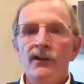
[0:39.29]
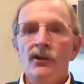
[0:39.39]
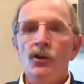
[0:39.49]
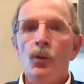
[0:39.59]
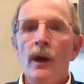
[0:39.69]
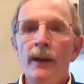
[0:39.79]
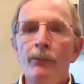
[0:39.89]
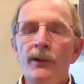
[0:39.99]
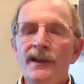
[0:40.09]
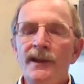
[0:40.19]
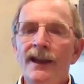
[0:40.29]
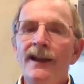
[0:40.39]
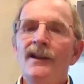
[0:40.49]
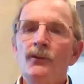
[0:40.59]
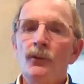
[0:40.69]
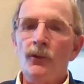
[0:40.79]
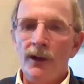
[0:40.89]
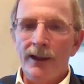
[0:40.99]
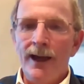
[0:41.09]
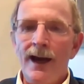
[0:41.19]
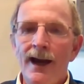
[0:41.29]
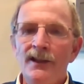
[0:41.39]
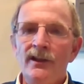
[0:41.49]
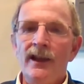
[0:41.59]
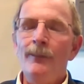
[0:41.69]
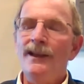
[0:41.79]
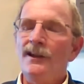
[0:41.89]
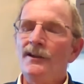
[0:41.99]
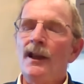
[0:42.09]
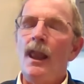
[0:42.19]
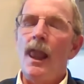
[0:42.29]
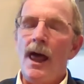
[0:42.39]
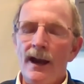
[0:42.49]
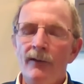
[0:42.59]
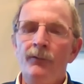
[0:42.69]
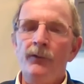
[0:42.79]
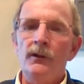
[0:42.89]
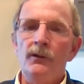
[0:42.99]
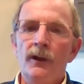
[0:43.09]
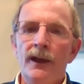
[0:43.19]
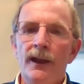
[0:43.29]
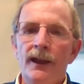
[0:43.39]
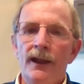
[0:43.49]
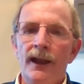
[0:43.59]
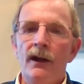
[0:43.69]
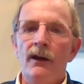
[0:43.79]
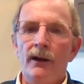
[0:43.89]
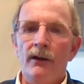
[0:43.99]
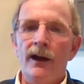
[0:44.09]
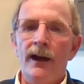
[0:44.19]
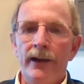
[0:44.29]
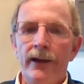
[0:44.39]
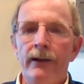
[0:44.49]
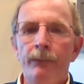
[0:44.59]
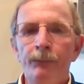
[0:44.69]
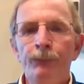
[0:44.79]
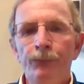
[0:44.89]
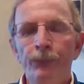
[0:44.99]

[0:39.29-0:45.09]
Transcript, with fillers: So 20% is really high. So that means there's a lot of flu in the area right now.